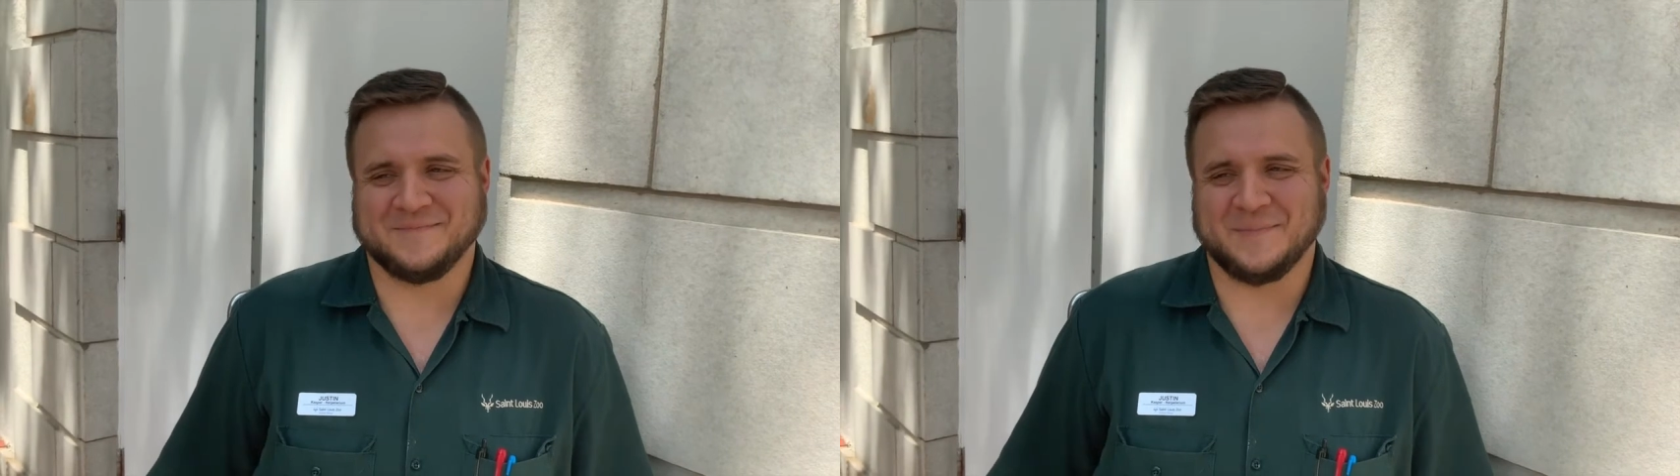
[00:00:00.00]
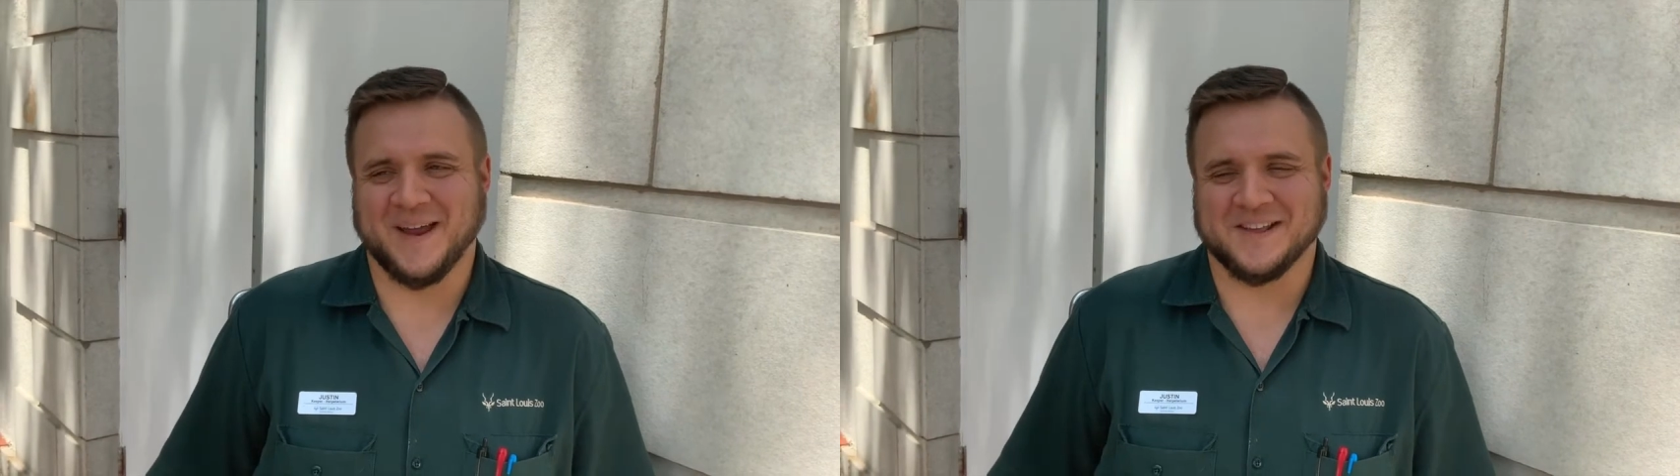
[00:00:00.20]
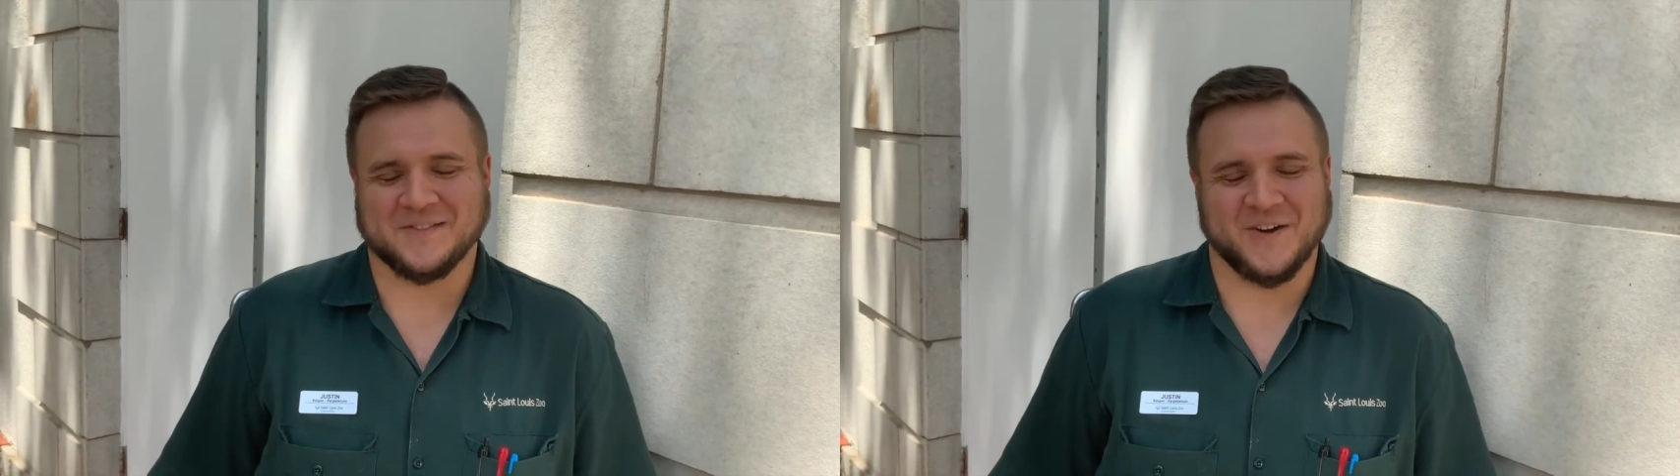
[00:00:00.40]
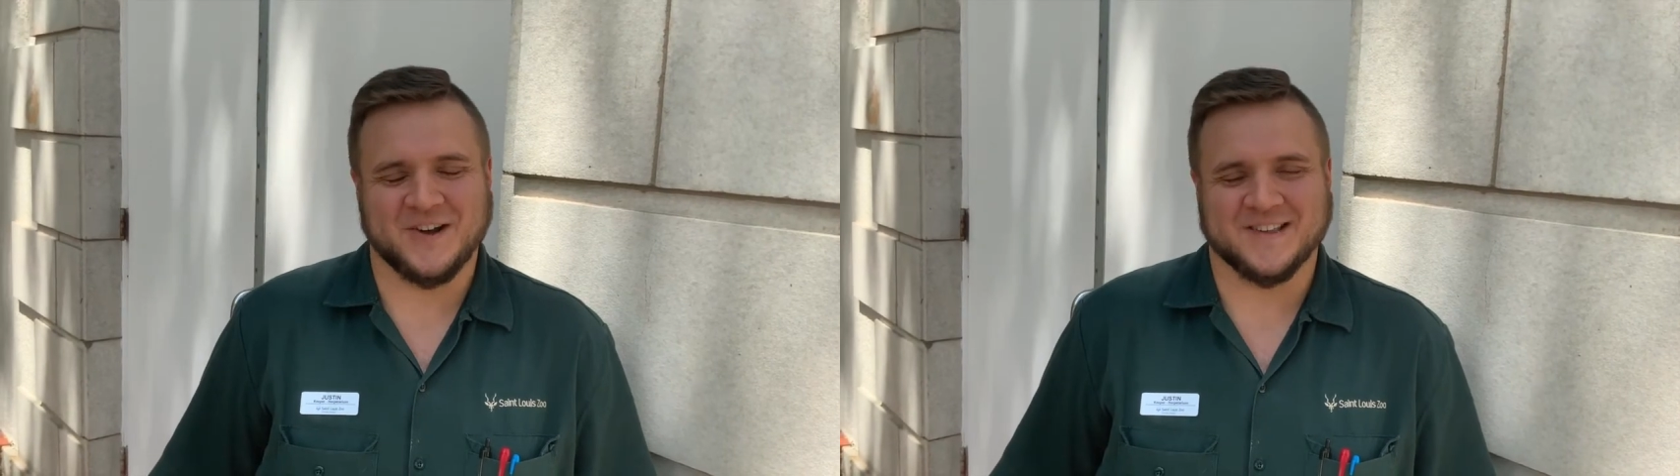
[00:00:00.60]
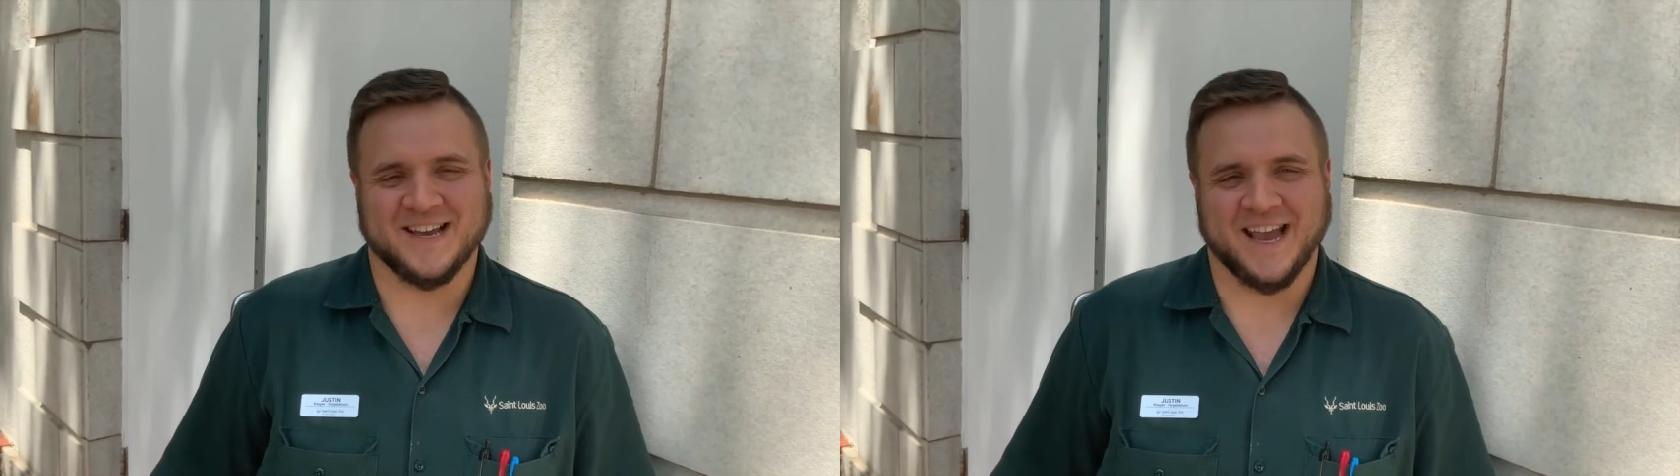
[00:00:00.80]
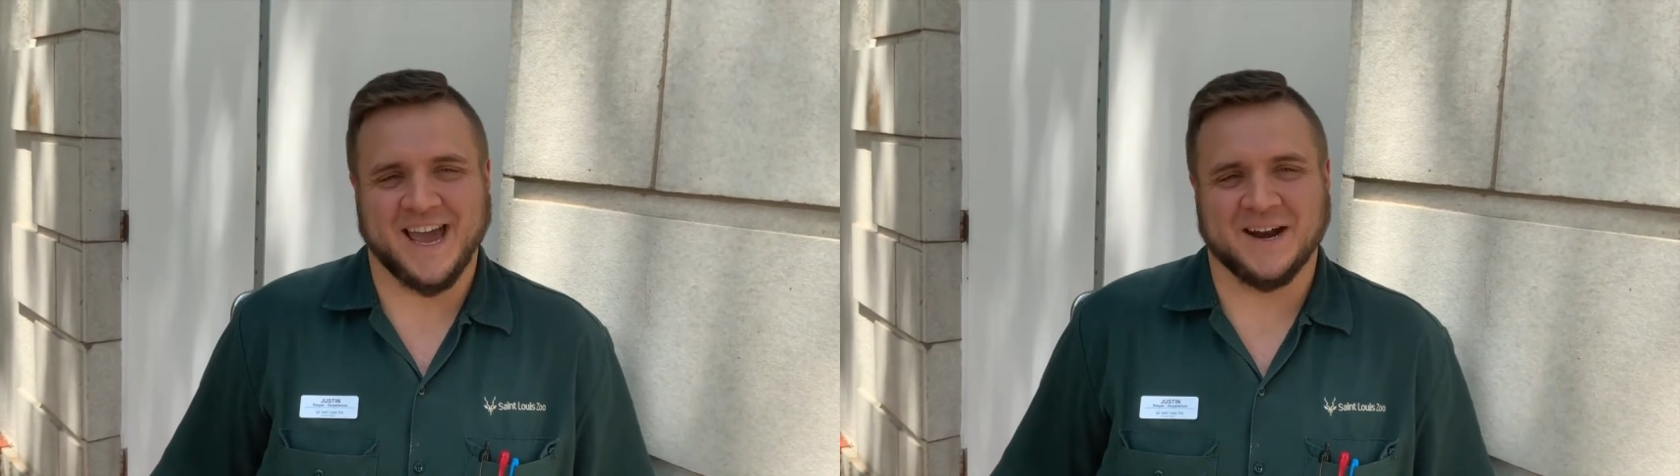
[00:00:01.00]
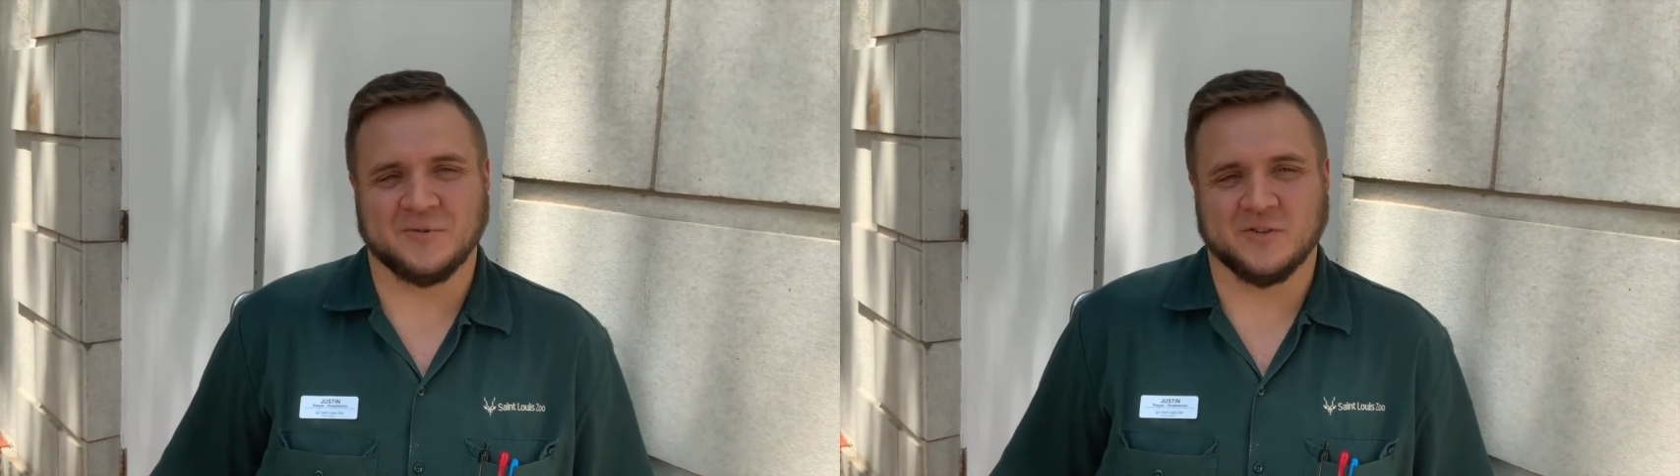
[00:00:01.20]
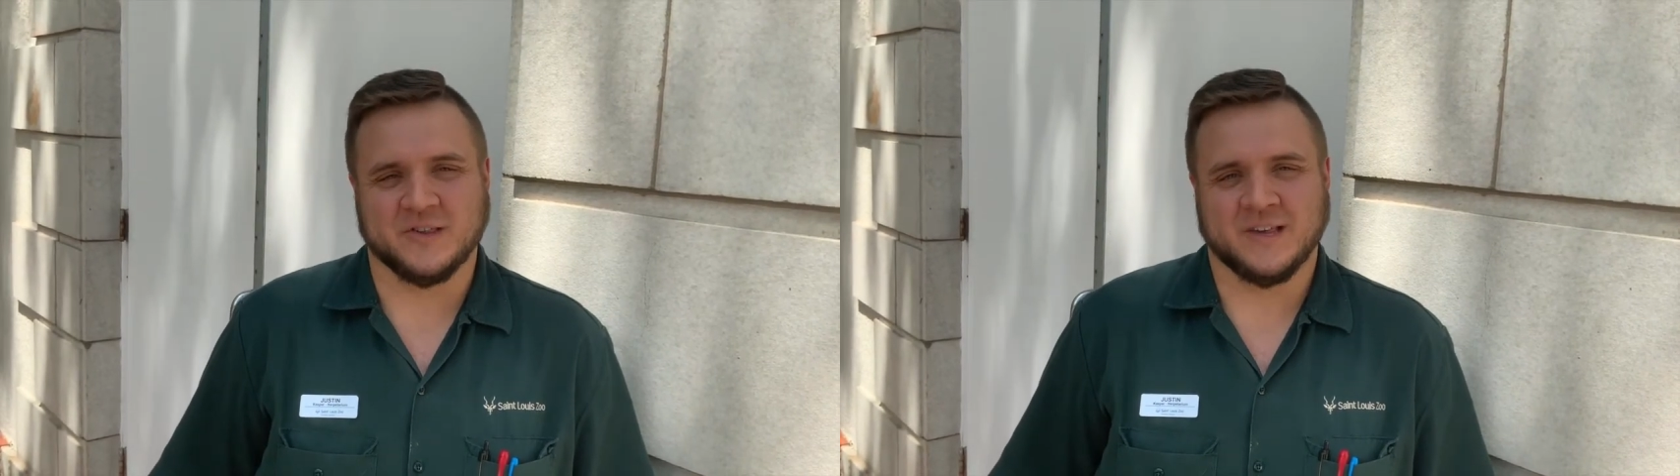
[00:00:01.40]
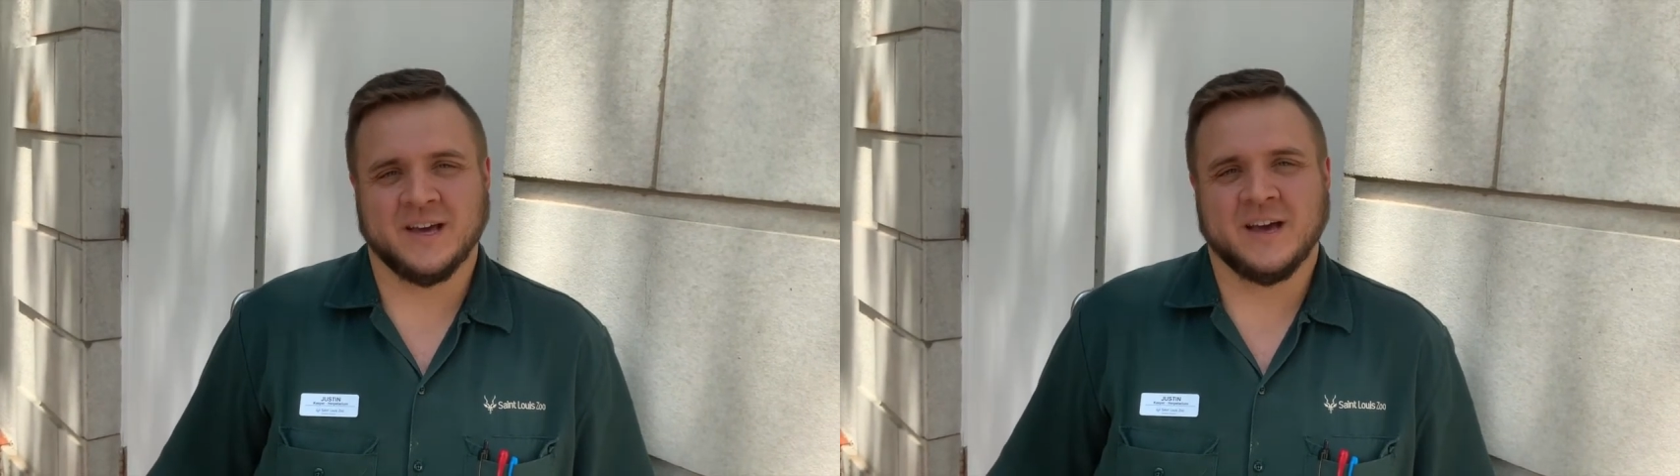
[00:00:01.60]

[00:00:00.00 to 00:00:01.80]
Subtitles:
But as far as like animals